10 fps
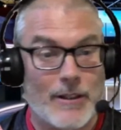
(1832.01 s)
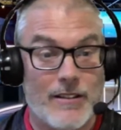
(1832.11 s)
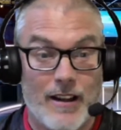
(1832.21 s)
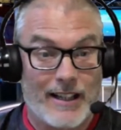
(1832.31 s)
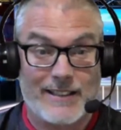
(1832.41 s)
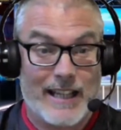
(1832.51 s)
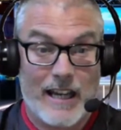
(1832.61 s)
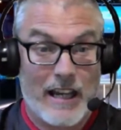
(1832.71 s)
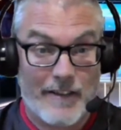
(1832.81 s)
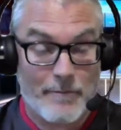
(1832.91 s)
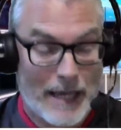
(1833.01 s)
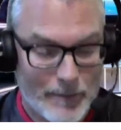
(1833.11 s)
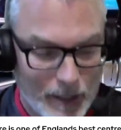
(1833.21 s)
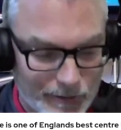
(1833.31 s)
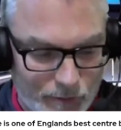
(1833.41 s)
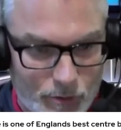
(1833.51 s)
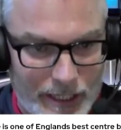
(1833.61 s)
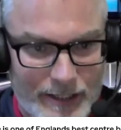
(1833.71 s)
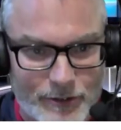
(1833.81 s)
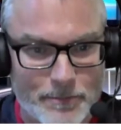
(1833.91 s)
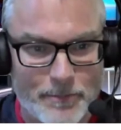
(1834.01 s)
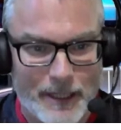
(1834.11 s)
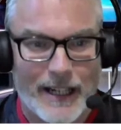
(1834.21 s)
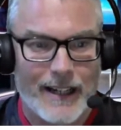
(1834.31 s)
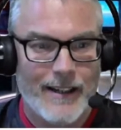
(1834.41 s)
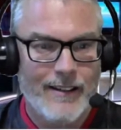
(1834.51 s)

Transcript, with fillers: And like I say, I love Pablo Fornals, but